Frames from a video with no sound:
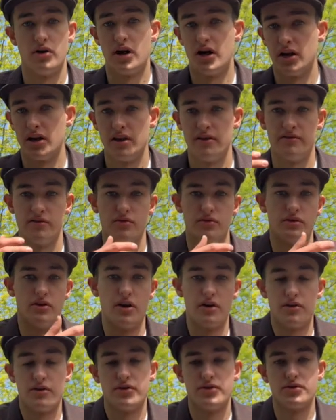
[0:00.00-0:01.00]
higher level
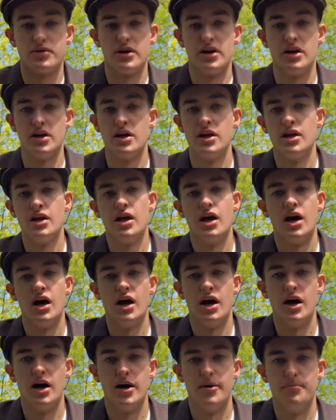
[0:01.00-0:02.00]
another trait
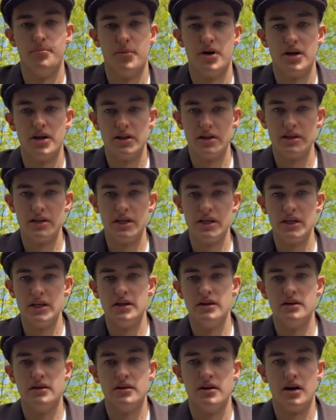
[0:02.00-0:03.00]
might
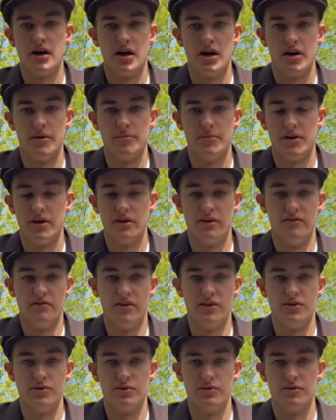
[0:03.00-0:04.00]
lead an
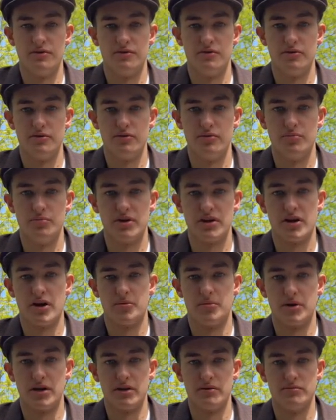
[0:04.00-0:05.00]
individual to
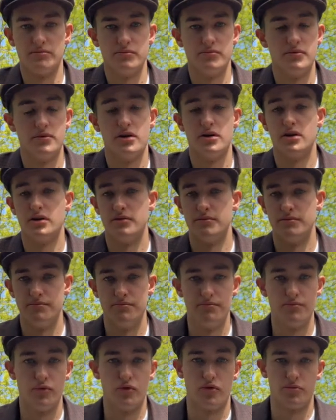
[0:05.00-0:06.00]
becoming a
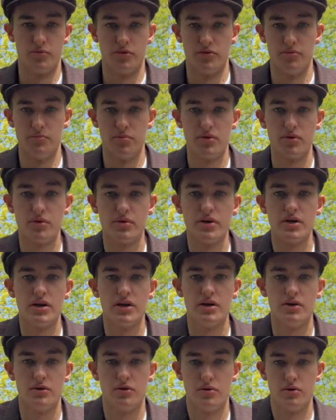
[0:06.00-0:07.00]
normal
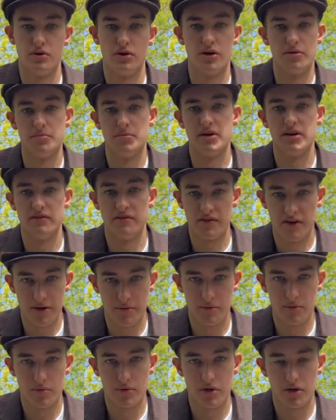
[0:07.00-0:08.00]
employee or an unpaid
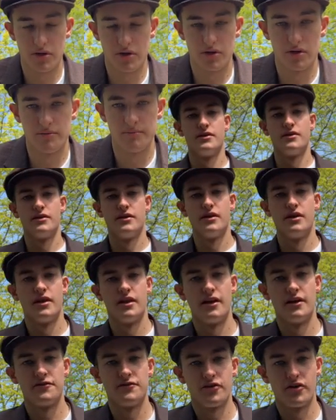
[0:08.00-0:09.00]
family worker.
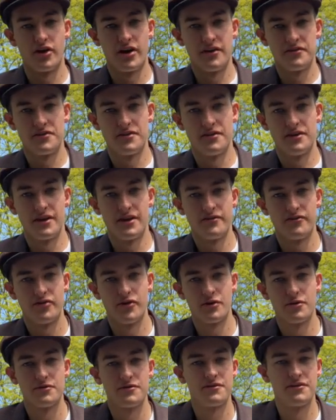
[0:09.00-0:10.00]
That's all I have today,
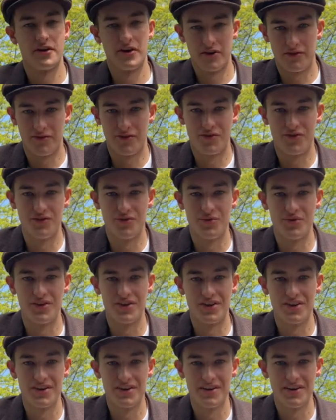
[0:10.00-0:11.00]
folks. Thank you for
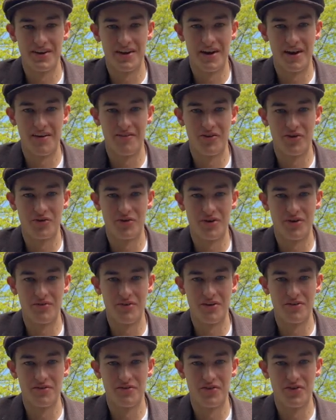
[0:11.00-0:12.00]
tuning in and have a great
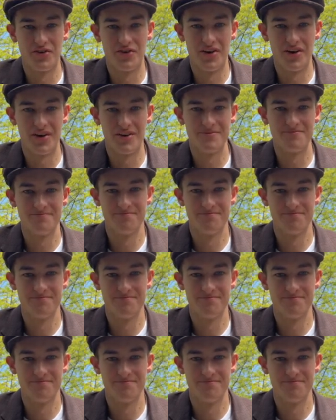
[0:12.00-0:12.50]
rest of your day.